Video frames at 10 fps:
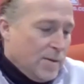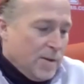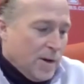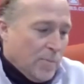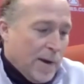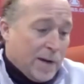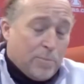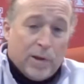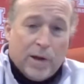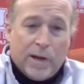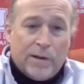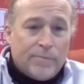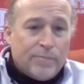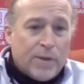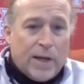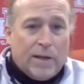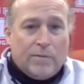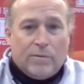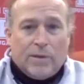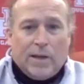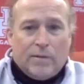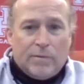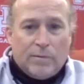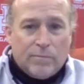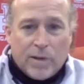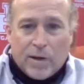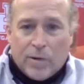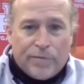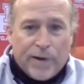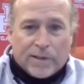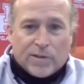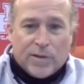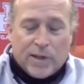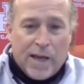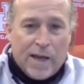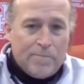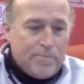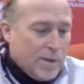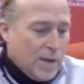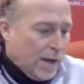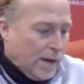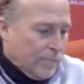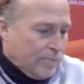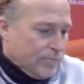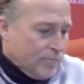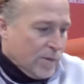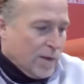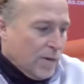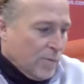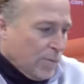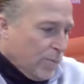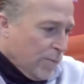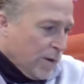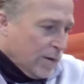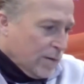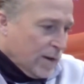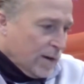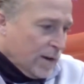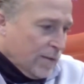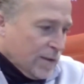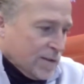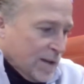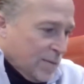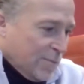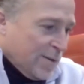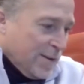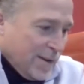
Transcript: you know, make a play that you know, affected the game and, you know, and the team.